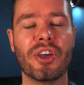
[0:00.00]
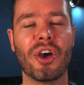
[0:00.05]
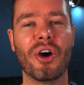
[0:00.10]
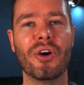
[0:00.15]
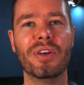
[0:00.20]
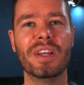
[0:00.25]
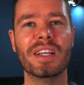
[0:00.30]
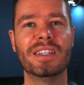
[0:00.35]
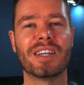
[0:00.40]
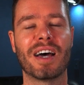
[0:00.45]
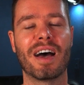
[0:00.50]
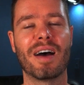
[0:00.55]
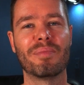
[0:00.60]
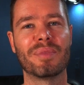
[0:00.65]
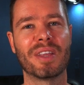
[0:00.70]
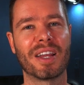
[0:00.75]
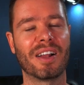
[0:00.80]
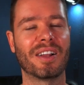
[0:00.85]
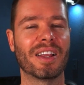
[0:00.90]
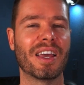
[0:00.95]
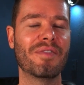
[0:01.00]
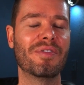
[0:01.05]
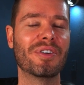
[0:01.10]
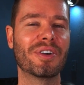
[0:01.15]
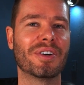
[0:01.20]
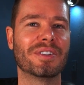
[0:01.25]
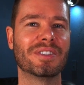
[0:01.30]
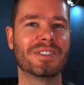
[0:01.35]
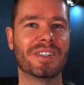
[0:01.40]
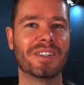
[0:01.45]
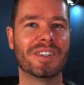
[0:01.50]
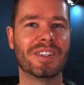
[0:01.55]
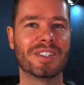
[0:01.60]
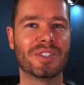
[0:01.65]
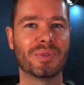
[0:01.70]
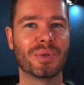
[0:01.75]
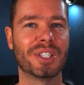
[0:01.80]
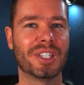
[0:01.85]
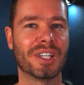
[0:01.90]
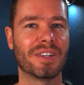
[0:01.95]
only time that I'll ever consider
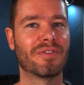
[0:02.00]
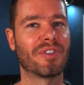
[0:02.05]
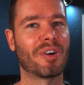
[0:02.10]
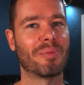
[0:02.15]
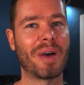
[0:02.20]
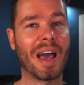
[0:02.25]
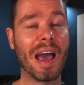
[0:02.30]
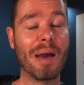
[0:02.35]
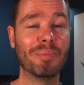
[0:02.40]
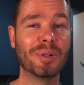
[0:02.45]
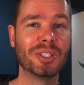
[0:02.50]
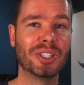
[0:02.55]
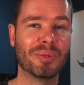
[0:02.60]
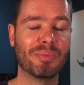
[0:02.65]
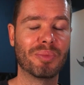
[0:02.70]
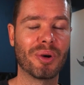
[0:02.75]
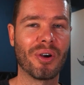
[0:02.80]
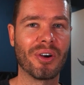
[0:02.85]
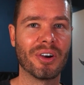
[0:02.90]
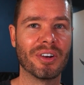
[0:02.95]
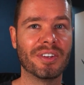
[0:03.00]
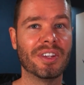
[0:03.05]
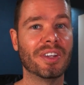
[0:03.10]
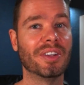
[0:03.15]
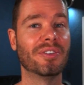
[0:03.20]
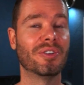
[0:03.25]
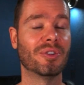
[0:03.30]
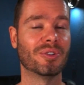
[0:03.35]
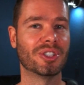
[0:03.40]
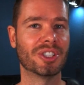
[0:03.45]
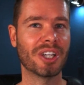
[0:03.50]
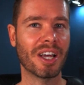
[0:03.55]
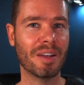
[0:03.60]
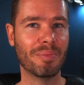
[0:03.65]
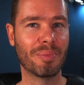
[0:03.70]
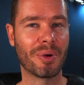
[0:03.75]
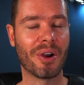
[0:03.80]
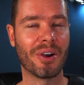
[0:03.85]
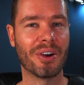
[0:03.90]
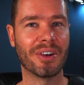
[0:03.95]
switching from aperture priority to shutter
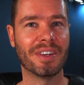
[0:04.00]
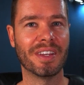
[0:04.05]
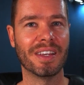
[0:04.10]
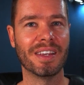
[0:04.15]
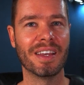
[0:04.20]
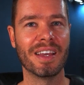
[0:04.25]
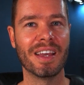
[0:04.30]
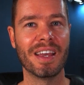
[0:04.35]
priority